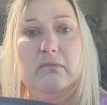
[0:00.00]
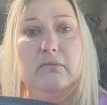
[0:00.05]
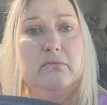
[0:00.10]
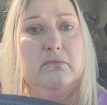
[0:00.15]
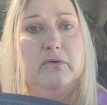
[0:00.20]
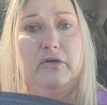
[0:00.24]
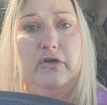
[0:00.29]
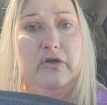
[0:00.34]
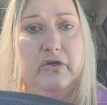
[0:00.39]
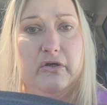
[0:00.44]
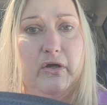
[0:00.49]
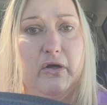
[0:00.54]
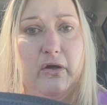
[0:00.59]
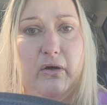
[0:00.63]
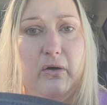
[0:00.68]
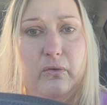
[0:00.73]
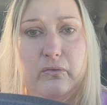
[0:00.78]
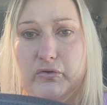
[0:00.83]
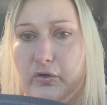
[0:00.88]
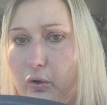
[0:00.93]

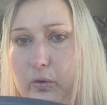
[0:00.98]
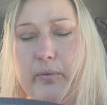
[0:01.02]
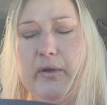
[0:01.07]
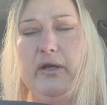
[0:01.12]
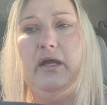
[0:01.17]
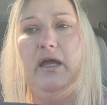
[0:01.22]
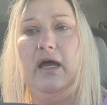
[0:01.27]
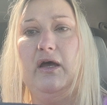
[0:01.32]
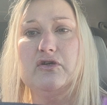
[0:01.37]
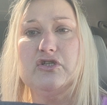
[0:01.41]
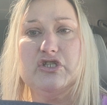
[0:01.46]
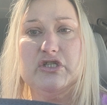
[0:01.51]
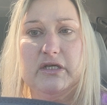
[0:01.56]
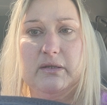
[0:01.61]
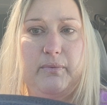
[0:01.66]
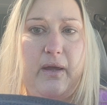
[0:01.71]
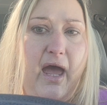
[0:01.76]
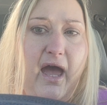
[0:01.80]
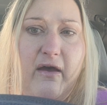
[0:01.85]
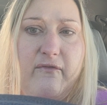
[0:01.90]
nobody else
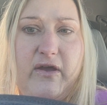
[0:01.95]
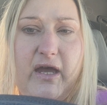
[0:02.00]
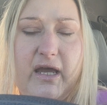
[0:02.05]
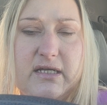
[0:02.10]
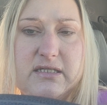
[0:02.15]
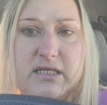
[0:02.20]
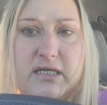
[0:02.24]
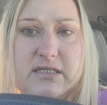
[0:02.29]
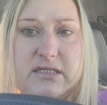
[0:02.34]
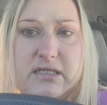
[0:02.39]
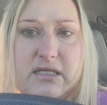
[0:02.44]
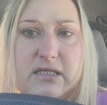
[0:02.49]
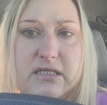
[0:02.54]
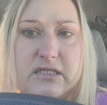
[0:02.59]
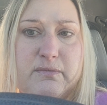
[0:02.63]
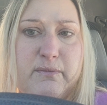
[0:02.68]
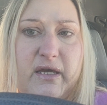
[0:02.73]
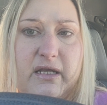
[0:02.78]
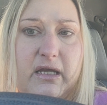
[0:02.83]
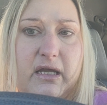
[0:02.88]
should have access to
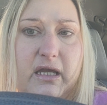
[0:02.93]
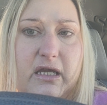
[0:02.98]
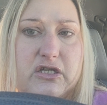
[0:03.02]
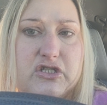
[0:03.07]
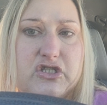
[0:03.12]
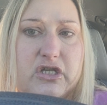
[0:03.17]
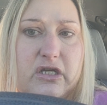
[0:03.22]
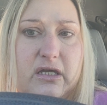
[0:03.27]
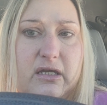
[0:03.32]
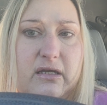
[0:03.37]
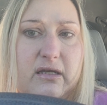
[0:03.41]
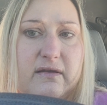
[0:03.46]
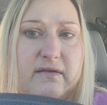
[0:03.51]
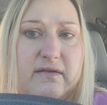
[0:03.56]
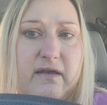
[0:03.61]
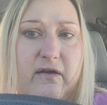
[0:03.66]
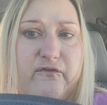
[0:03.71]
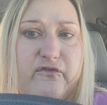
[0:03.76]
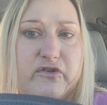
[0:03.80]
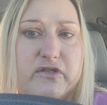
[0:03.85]
this medication
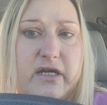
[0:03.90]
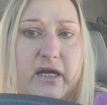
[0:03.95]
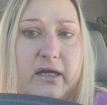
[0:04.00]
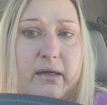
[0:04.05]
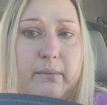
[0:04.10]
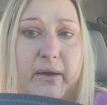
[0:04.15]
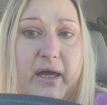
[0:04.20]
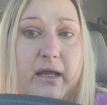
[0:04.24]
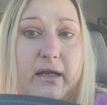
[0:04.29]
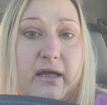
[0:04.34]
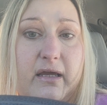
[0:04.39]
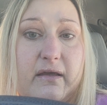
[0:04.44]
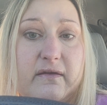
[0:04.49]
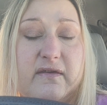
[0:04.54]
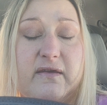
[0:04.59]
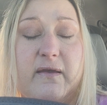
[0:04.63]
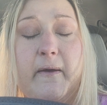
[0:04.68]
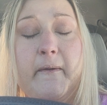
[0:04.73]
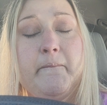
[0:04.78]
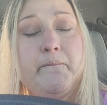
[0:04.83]
except for
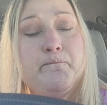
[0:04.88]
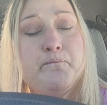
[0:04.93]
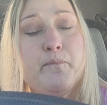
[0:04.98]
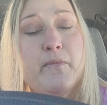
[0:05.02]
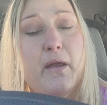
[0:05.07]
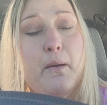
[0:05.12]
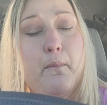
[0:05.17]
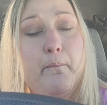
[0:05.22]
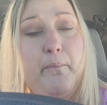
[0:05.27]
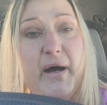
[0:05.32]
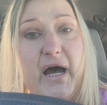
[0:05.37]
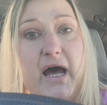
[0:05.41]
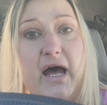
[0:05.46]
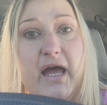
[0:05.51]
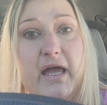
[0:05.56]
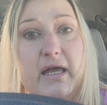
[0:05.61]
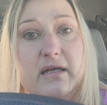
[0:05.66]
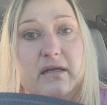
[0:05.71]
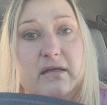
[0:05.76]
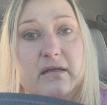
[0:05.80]
diabetics,
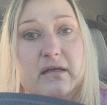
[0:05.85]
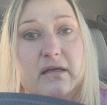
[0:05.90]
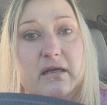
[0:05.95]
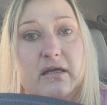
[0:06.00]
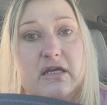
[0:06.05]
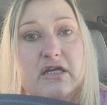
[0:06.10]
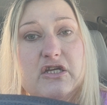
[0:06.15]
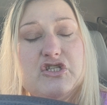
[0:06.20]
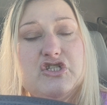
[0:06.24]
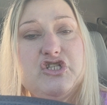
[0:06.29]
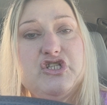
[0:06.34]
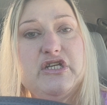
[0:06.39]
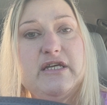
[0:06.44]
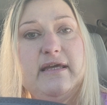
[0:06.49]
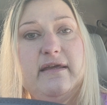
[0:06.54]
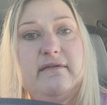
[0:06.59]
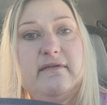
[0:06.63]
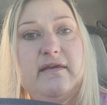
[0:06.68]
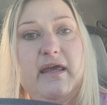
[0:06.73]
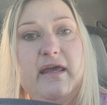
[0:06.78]
but
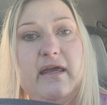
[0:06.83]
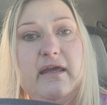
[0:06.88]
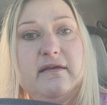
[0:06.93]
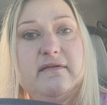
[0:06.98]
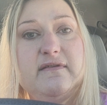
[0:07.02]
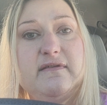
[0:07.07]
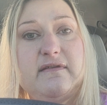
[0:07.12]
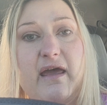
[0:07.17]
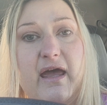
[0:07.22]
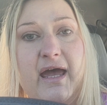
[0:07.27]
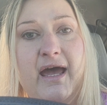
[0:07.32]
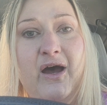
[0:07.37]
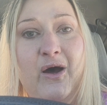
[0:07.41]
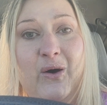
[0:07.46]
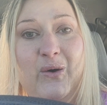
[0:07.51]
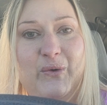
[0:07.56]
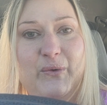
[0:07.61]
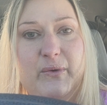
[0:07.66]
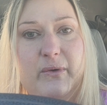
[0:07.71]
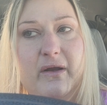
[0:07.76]
she takes
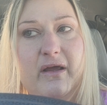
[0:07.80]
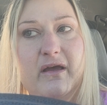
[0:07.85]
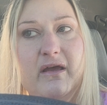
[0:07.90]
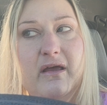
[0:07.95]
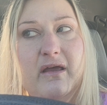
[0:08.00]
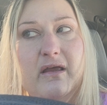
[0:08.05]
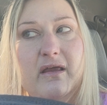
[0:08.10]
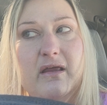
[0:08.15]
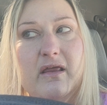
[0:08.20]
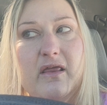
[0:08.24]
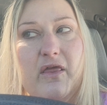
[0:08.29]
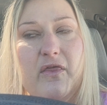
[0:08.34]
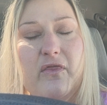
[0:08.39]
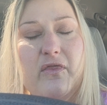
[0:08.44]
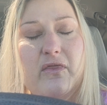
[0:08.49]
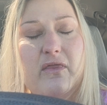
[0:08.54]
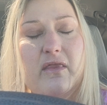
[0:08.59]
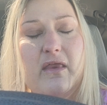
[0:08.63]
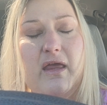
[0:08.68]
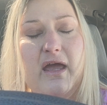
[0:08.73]
down
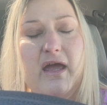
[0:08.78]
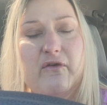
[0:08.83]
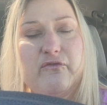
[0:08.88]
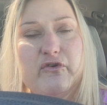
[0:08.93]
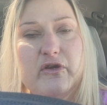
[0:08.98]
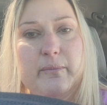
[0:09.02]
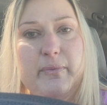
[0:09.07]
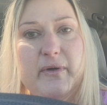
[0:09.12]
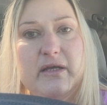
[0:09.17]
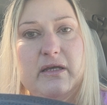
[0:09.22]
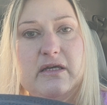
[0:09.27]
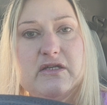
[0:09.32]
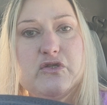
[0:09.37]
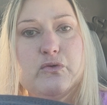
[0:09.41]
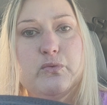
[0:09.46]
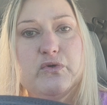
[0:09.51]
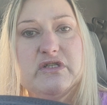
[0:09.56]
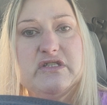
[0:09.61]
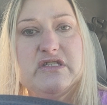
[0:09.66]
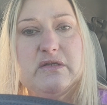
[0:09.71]

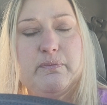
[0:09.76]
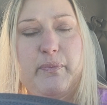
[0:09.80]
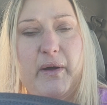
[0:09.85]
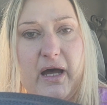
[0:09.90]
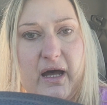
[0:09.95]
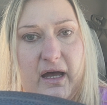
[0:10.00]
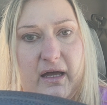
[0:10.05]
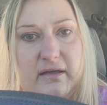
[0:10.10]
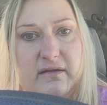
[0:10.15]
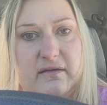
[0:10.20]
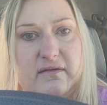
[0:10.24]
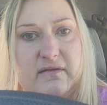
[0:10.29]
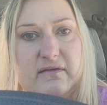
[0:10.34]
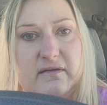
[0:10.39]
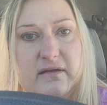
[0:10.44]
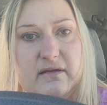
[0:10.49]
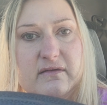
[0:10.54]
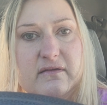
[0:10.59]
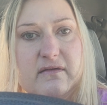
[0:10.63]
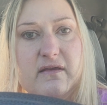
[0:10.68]
everybody's
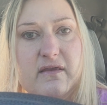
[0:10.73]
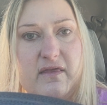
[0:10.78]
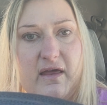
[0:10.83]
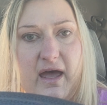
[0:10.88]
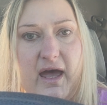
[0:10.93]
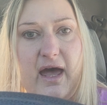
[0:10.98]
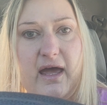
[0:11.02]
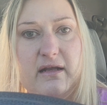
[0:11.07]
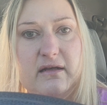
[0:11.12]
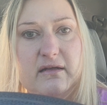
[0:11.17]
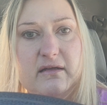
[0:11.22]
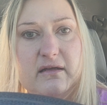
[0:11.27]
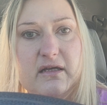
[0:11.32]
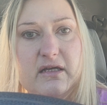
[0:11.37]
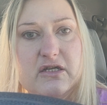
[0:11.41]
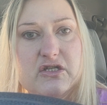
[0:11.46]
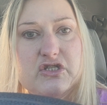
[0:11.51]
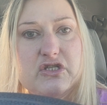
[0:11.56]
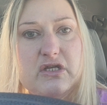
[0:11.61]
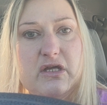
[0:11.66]
response to that
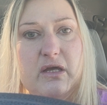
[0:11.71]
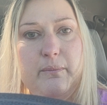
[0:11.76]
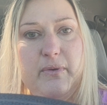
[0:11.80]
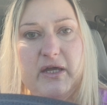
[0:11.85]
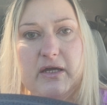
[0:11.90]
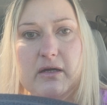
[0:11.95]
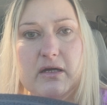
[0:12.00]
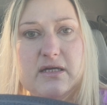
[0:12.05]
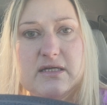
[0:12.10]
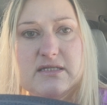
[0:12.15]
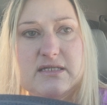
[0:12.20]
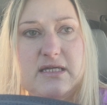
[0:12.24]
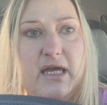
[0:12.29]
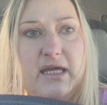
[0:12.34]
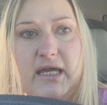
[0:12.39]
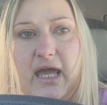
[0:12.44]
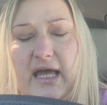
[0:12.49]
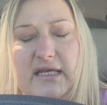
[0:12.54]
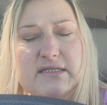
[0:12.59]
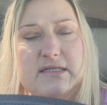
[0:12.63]
because I
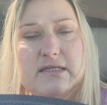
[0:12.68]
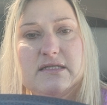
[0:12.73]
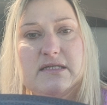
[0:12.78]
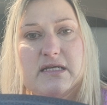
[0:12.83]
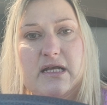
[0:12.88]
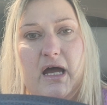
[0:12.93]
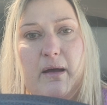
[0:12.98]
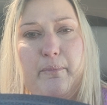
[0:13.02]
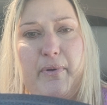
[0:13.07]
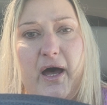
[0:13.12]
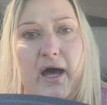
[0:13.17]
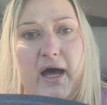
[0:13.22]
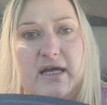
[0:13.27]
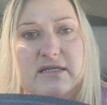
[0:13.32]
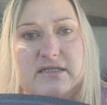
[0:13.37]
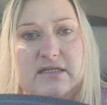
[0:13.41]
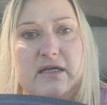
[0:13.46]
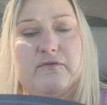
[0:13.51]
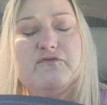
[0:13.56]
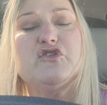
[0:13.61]
guess it's not
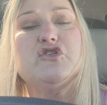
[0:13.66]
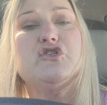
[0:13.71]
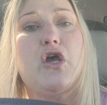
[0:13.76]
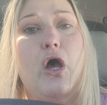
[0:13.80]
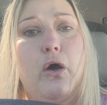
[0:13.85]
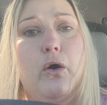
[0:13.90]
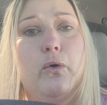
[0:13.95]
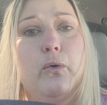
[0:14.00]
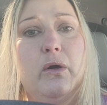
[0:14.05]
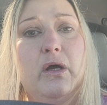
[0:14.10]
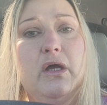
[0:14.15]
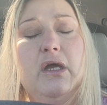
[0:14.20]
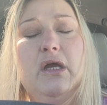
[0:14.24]
positive. So